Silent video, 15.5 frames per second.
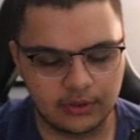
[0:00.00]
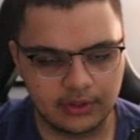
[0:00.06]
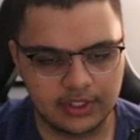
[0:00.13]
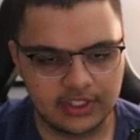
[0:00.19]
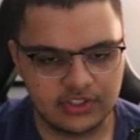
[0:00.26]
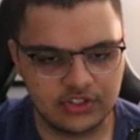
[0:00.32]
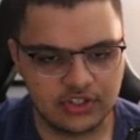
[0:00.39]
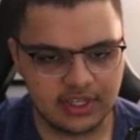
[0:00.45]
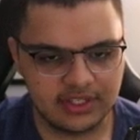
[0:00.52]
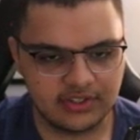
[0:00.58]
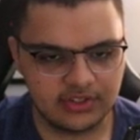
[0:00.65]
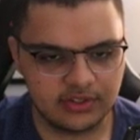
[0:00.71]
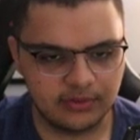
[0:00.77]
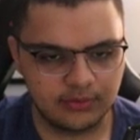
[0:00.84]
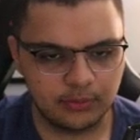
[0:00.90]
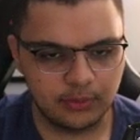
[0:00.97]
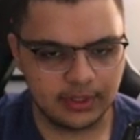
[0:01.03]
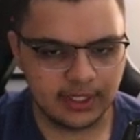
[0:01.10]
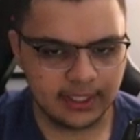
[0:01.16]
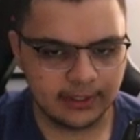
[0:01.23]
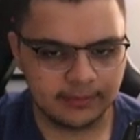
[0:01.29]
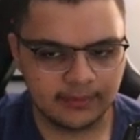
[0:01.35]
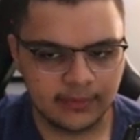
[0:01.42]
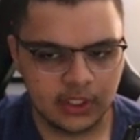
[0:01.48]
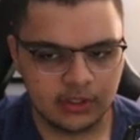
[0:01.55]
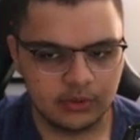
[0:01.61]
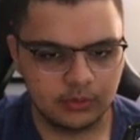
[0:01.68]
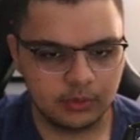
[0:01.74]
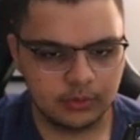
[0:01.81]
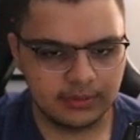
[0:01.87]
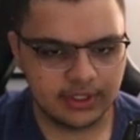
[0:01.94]
his chances of winning
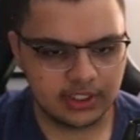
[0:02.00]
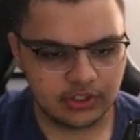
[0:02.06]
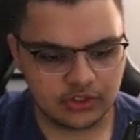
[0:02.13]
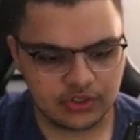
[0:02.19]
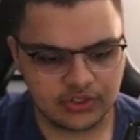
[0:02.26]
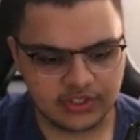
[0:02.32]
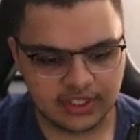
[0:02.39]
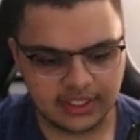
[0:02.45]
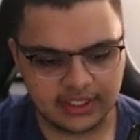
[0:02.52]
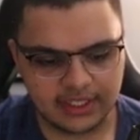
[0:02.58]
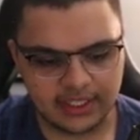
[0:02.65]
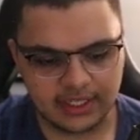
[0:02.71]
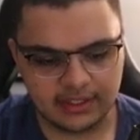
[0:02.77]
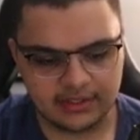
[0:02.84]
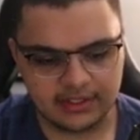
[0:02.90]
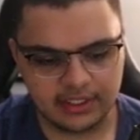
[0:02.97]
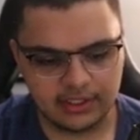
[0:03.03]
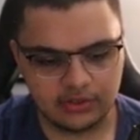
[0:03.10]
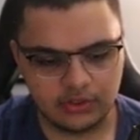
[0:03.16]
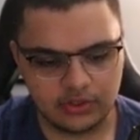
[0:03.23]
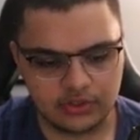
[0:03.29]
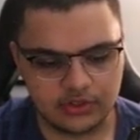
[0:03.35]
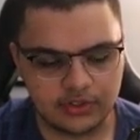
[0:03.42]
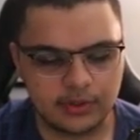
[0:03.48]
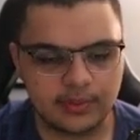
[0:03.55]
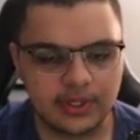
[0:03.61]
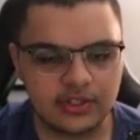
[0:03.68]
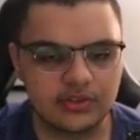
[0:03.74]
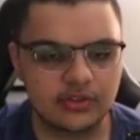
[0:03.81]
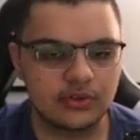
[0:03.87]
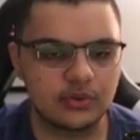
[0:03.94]
will be interesting. Again, I think it largely
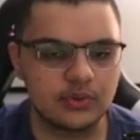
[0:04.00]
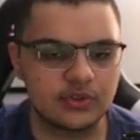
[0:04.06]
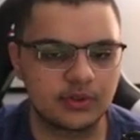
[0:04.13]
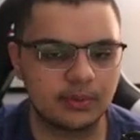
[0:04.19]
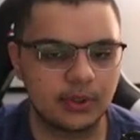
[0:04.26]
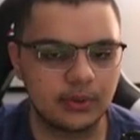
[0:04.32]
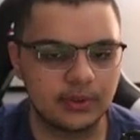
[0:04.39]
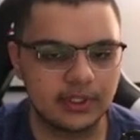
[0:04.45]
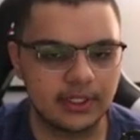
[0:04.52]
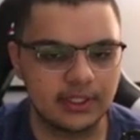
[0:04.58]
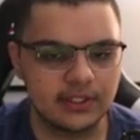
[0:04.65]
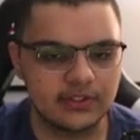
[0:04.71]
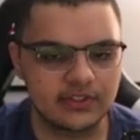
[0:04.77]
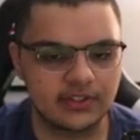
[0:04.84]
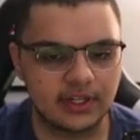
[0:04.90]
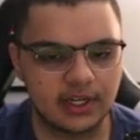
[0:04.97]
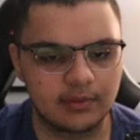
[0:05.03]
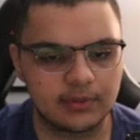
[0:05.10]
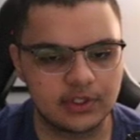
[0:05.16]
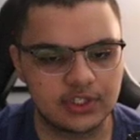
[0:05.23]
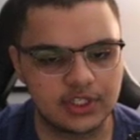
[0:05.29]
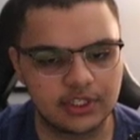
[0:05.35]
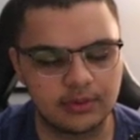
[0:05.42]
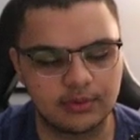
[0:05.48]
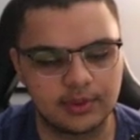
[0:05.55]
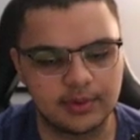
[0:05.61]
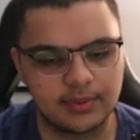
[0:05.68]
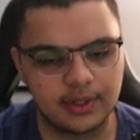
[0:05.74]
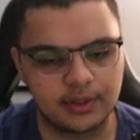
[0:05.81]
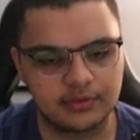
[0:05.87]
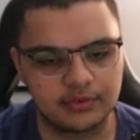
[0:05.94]
depends on who his opponent is and how much he can
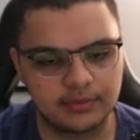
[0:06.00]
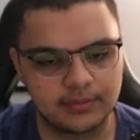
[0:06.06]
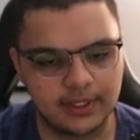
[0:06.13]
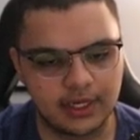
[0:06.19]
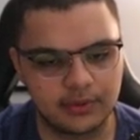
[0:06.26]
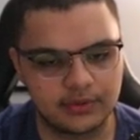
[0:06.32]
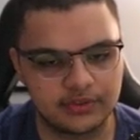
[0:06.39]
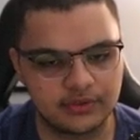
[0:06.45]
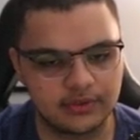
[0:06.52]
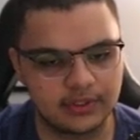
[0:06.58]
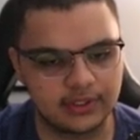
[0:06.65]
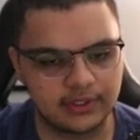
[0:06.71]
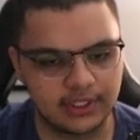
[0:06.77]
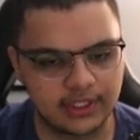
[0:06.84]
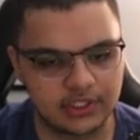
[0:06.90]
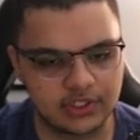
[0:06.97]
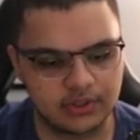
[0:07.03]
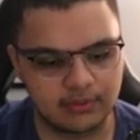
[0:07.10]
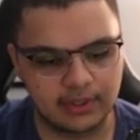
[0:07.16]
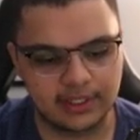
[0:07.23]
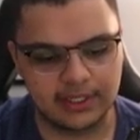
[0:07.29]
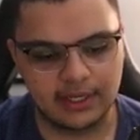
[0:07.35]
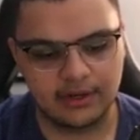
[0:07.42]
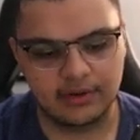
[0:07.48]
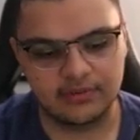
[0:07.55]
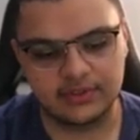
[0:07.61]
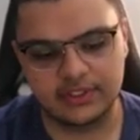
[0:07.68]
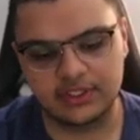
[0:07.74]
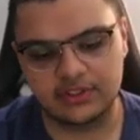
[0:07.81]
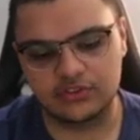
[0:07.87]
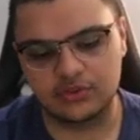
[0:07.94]
rebound from now until the election. Right now,
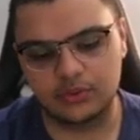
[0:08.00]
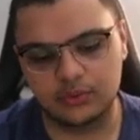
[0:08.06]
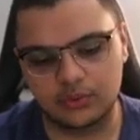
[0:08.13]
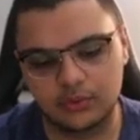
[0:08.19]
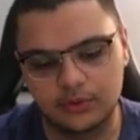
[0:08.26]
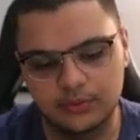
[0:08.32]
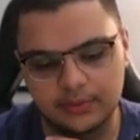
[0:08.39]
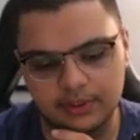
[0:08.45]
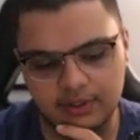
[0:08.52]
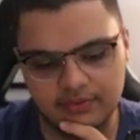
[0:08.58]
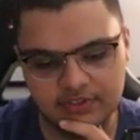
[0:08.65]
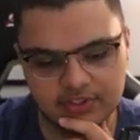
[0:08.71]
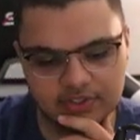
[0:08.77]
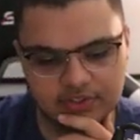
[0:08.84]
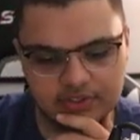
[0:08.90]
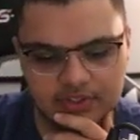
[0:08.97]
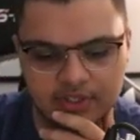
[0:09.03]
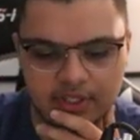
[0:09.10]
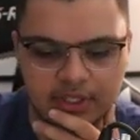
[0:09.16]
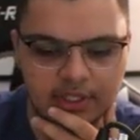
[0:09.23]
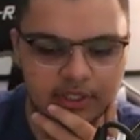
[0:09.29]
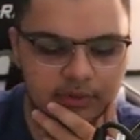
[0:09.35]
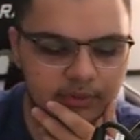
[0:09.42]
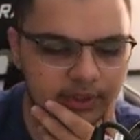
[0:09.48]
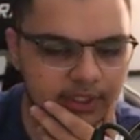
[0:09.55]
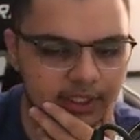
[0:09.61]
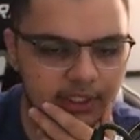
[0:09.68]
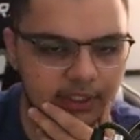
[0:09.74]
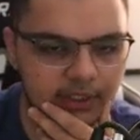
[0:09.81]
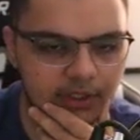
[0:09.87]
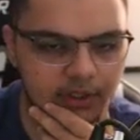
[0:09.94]
everything's going horribly. Obviously, there's really,
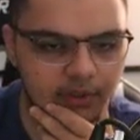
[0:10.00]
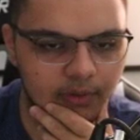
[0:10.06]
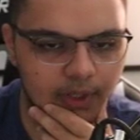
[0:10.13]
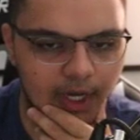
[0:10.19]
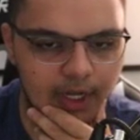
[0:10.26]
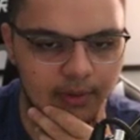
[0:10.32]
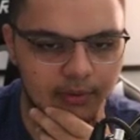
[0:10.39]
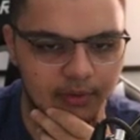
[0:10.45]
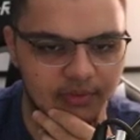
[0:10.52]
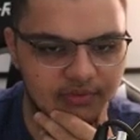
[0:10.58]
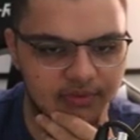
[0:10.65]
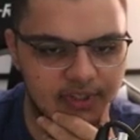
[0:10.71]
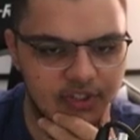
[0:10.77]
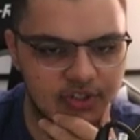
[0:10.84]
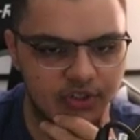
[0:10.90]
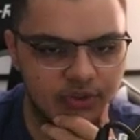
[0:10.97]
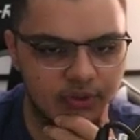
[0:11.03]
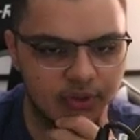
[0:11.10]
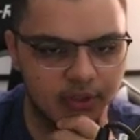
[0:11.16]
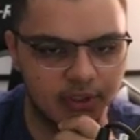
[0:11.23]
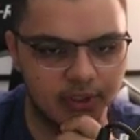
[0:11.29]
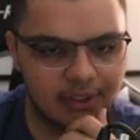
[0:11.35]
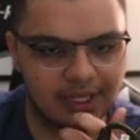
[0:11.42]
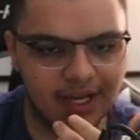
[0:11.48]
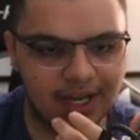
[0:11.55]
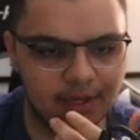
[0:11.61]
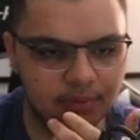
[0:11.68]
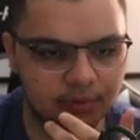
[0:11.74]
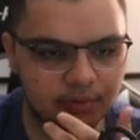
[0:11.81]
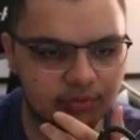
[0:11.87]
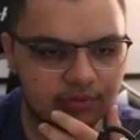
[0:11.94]
like, a hyperinflation going on. Not
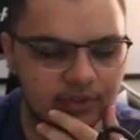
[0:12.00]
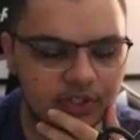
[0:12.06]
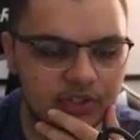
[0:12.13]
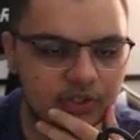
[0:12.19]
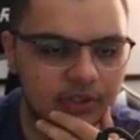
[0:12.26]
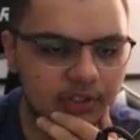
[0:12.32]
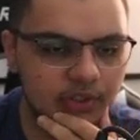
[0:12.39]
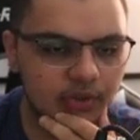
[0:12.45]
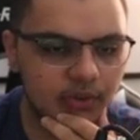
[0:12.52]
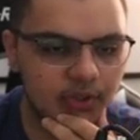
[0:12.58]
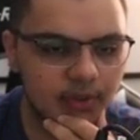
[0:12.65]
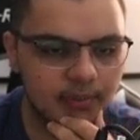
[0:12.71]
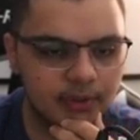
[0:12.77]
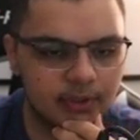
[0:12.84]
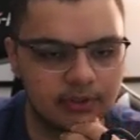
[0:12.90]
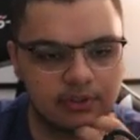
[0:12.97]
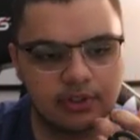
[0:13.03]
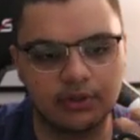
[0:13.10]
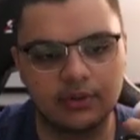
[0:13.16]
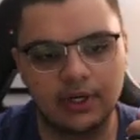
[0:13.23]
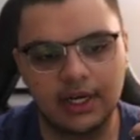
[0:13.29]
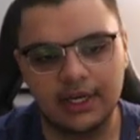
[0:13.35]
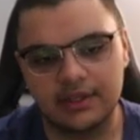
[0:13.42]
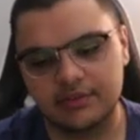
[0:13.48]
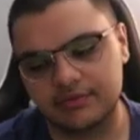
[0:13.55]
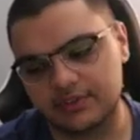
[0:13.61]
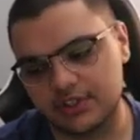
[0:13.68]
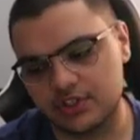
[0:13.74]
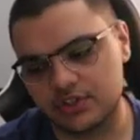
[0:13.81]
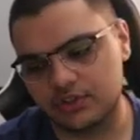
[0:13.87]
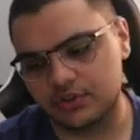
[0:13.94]
hyperinflation, literally, but, you know, high
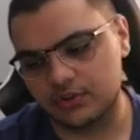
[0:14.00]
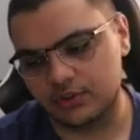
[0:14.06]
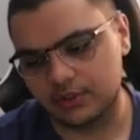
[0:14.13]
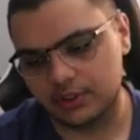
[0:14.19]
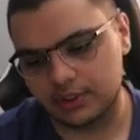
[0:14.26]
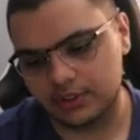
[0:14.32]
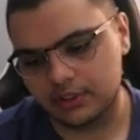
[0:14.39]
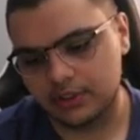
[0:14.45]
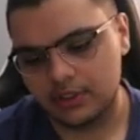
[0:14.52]
inflation going on.